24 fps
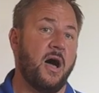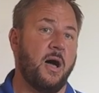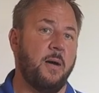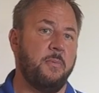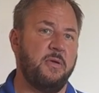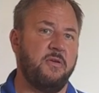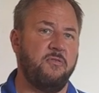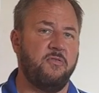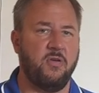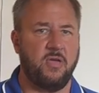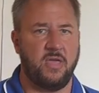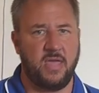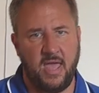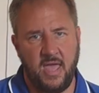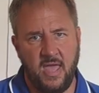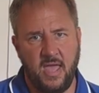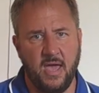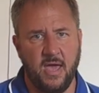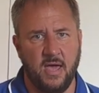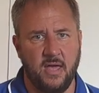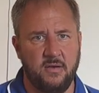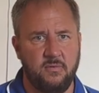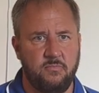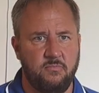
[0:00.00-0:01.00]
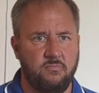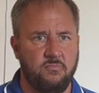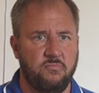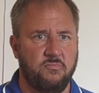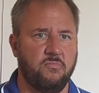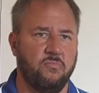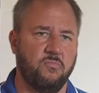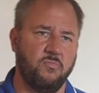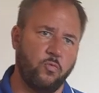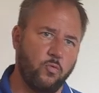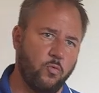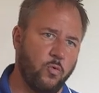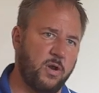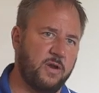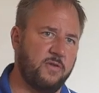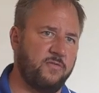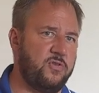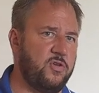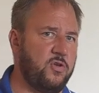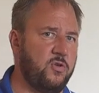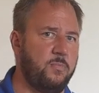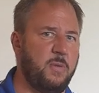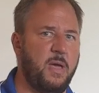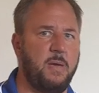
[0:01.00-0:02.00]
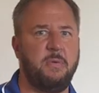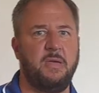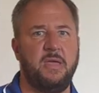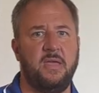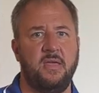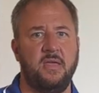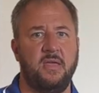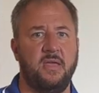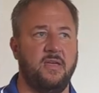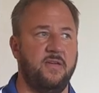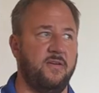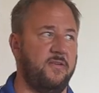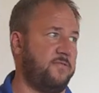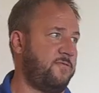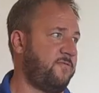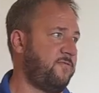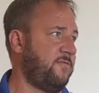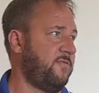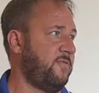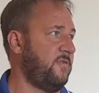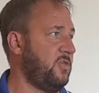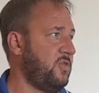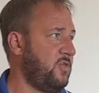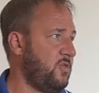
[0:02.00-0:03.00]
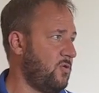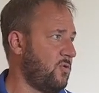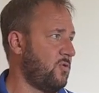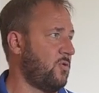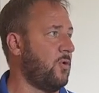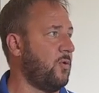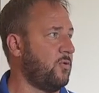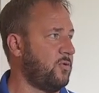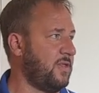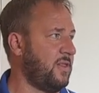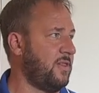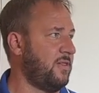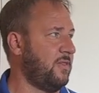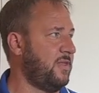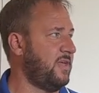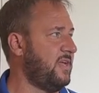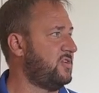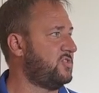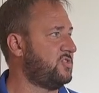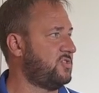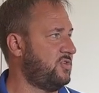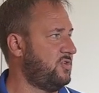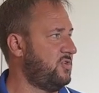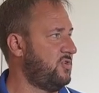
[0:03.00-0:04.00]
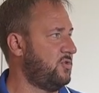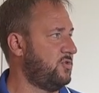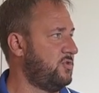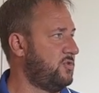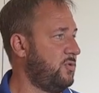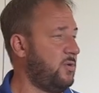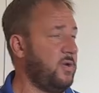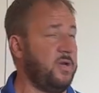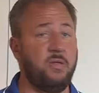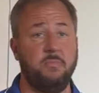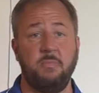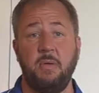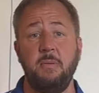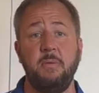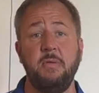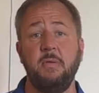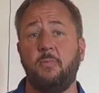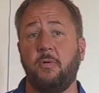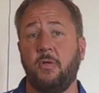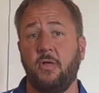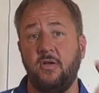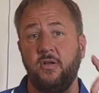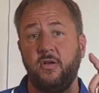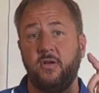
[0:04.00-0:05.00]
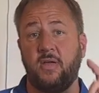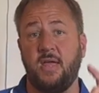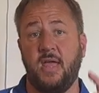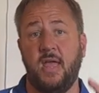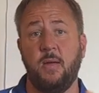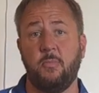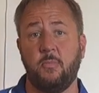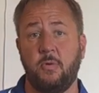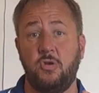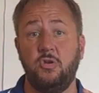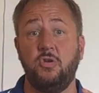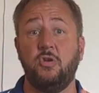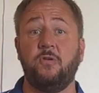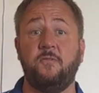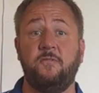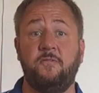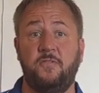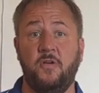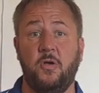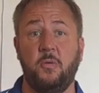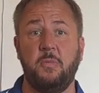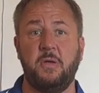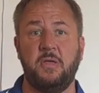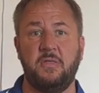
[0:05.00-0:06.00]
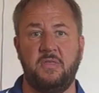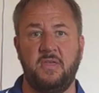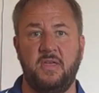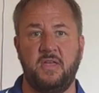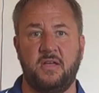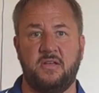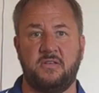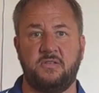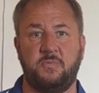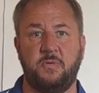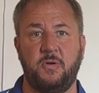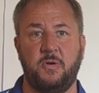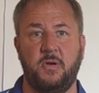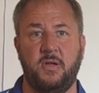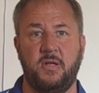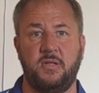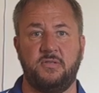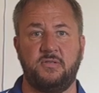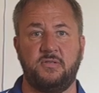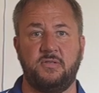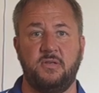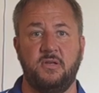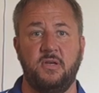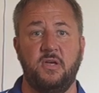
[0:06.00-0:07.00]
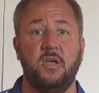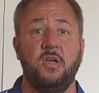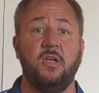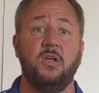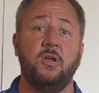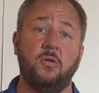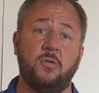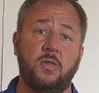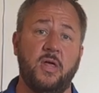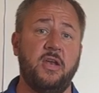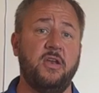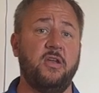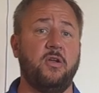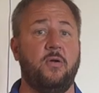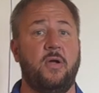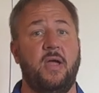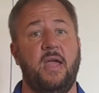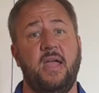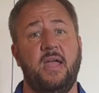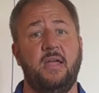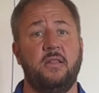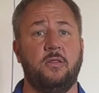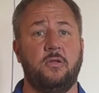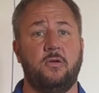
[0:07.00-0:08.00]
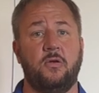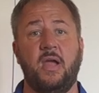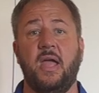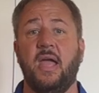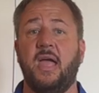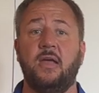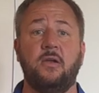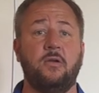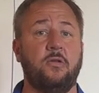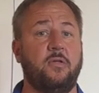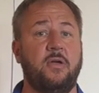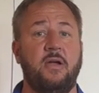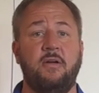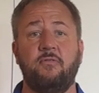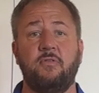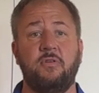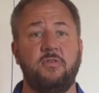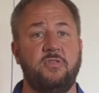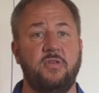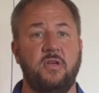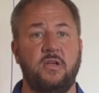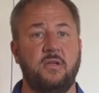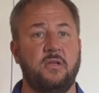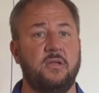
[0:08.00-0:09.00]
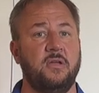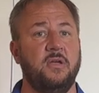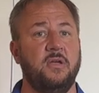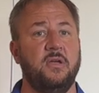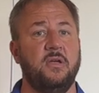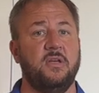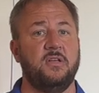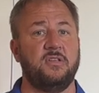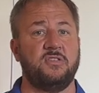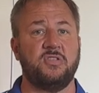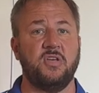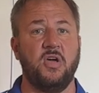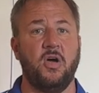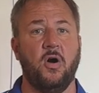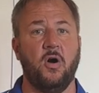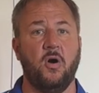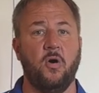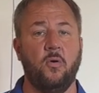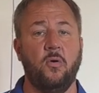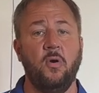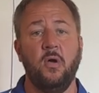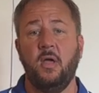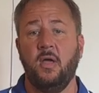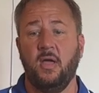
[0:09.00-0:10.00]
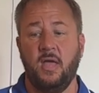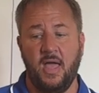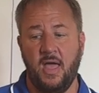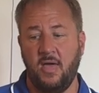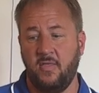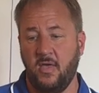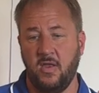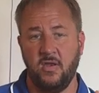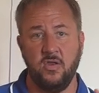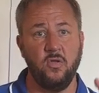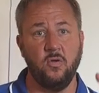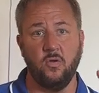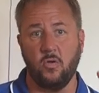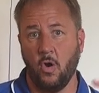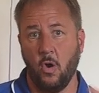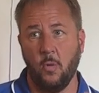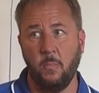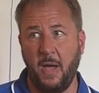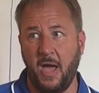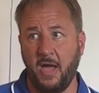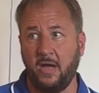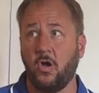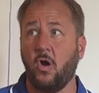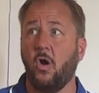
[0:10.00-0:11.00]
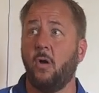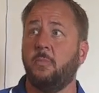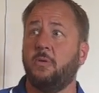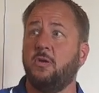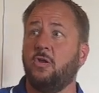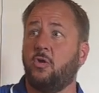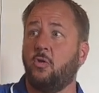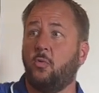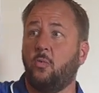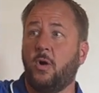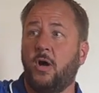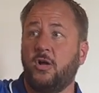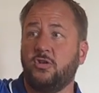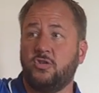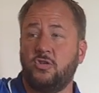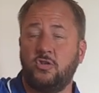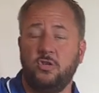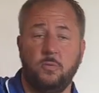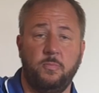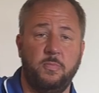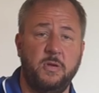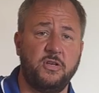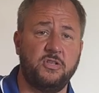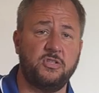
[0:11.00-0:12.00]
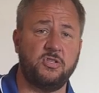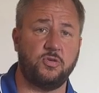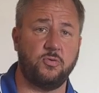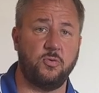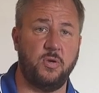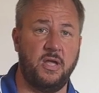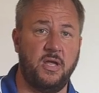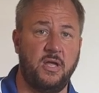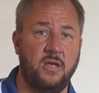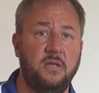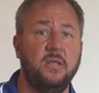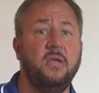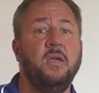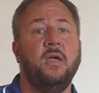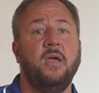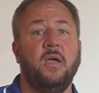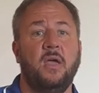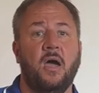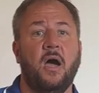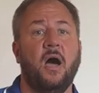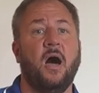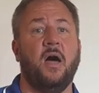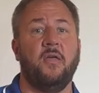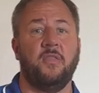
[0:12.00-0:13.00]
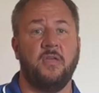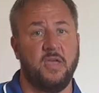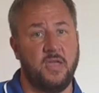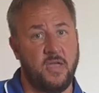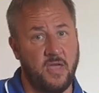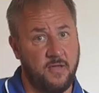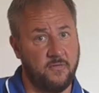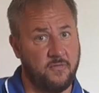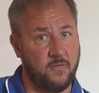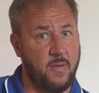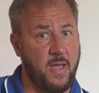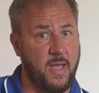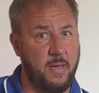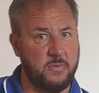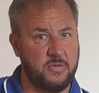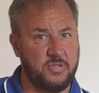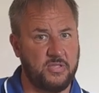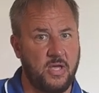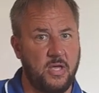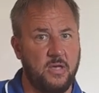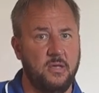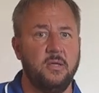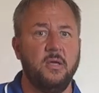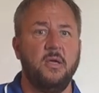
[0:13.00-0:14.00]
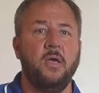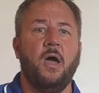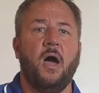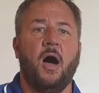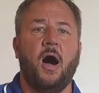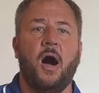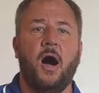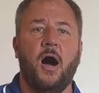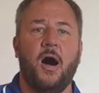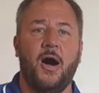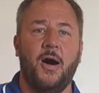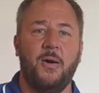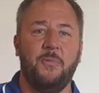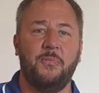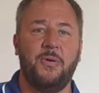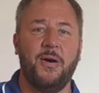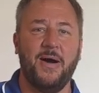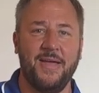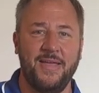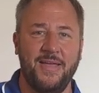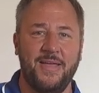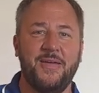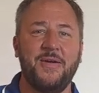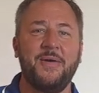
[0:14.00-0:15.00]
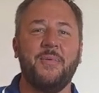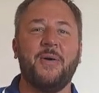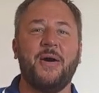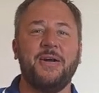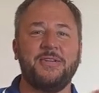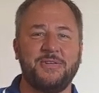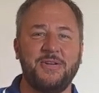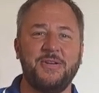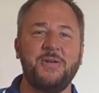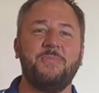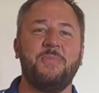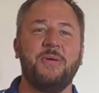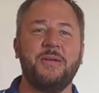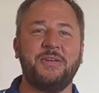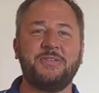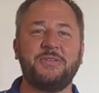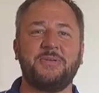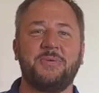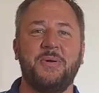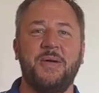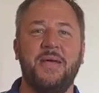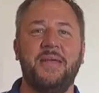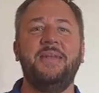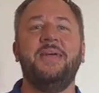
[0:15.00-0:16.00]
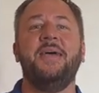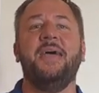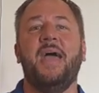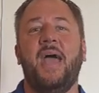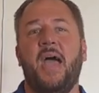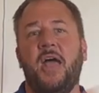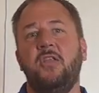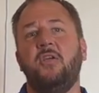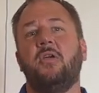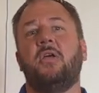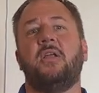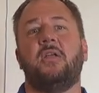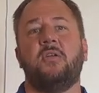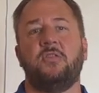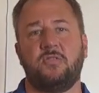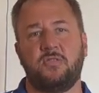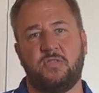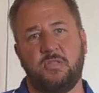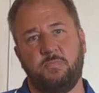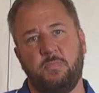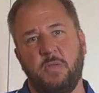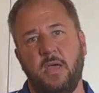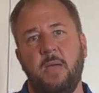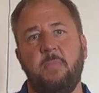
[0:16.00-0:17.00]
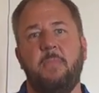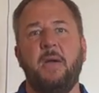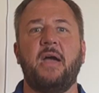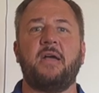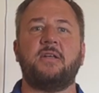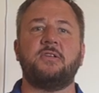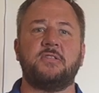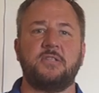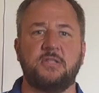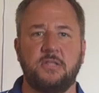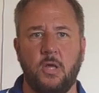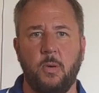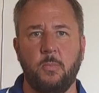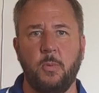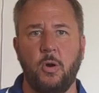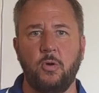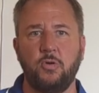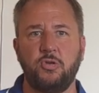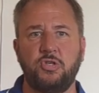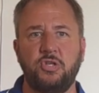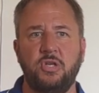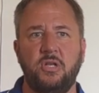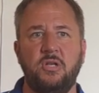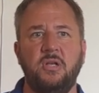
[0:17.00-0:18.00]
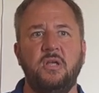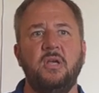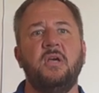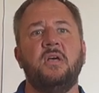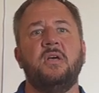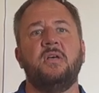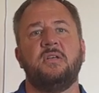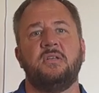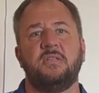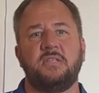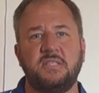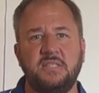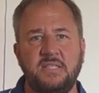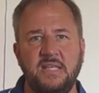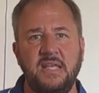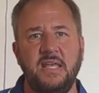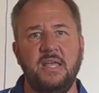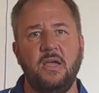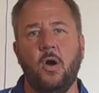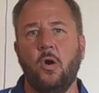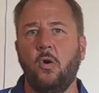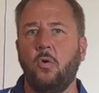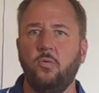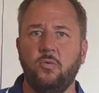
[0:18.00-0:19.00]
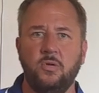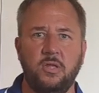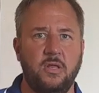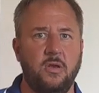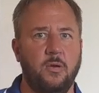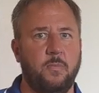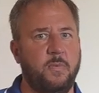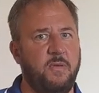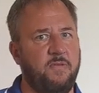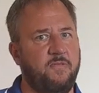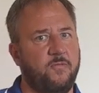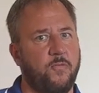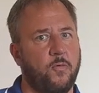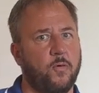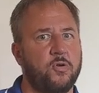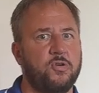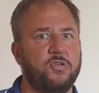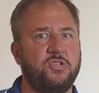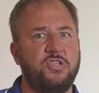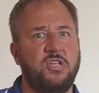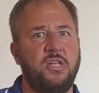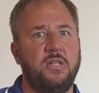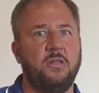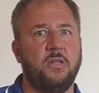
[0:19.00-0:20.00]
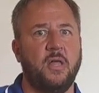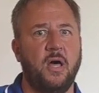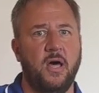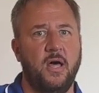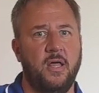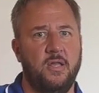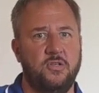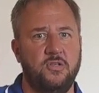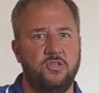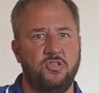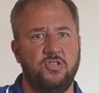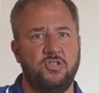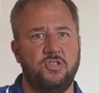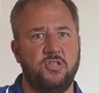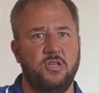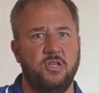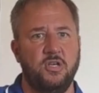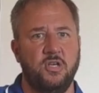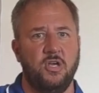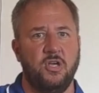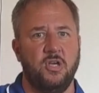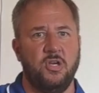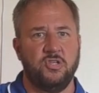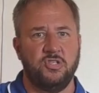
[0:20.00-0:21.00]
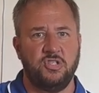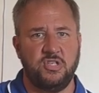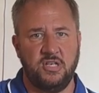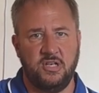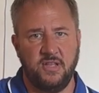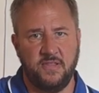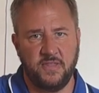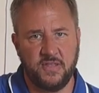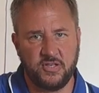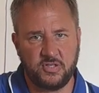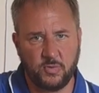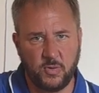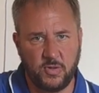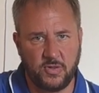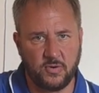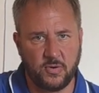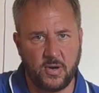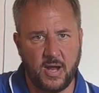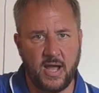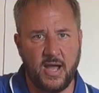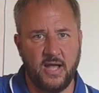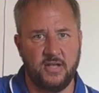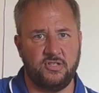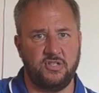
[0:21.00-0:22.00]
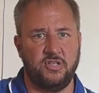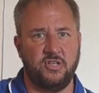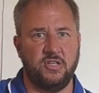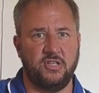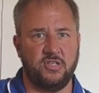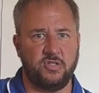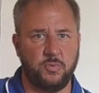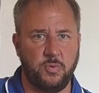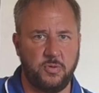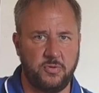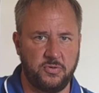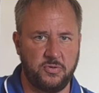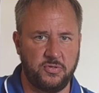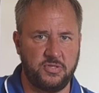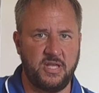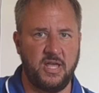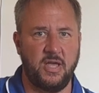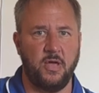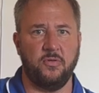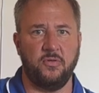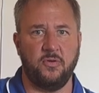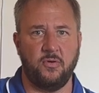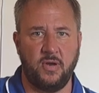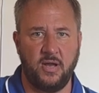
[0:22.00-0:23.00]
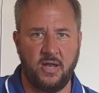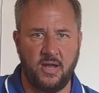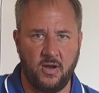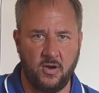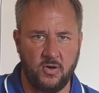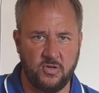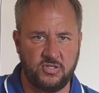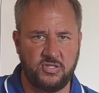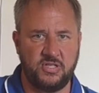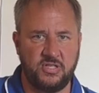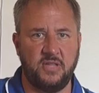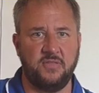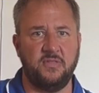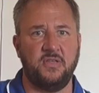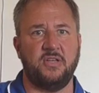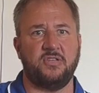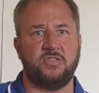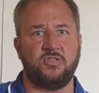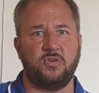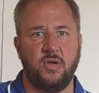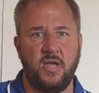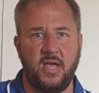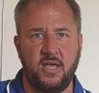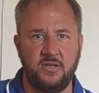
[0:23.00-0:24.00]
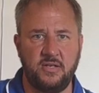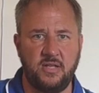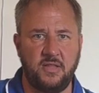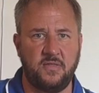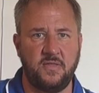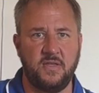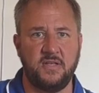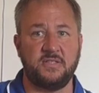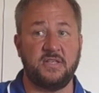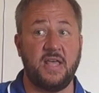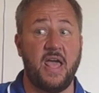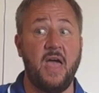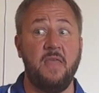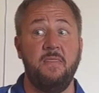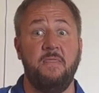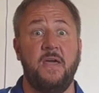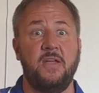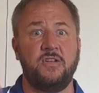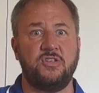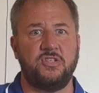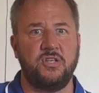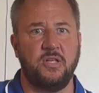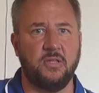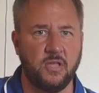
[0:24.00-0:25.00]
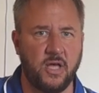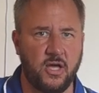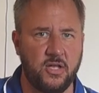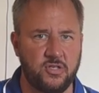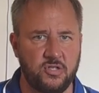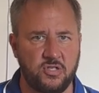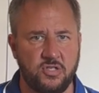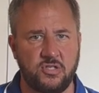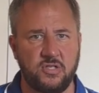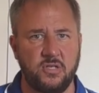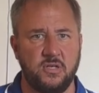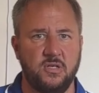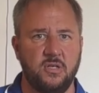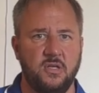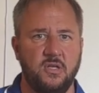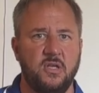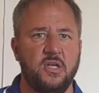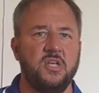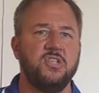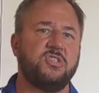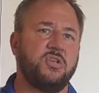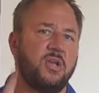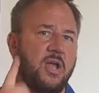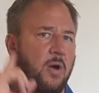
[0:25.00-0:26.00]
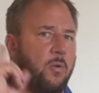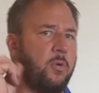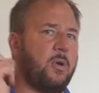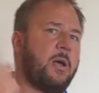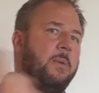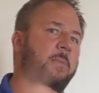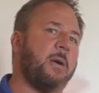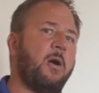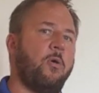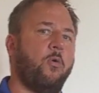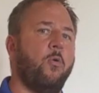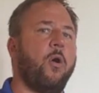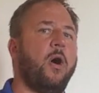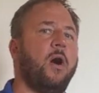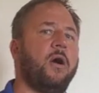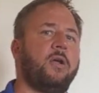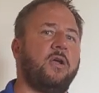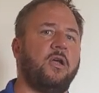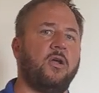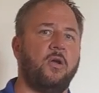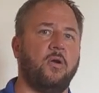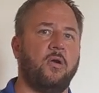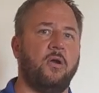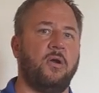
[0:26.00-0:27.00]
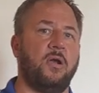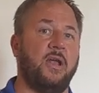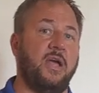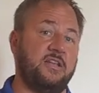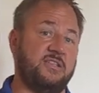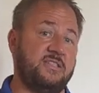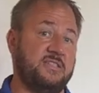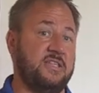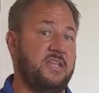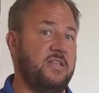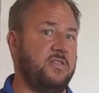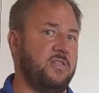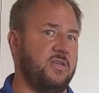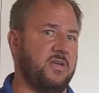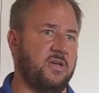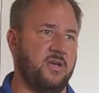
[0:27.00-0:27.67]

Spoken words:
If you can, one of you, maybe if you're holding a leash and you're doing it, maybe you pull out your camera and you're filming the experience. You're letting your handler handle everything. So, and then you go back home and you can watch on your big screen that you got from Amazon, but you can watch on your big screen and you get to play it back in slow motion, see, oh, you know, before she lunged, she did this with her eyes, she did this with her tail, her ears did this, her head did this, and then she lunged. So now when I'm out walking her and I see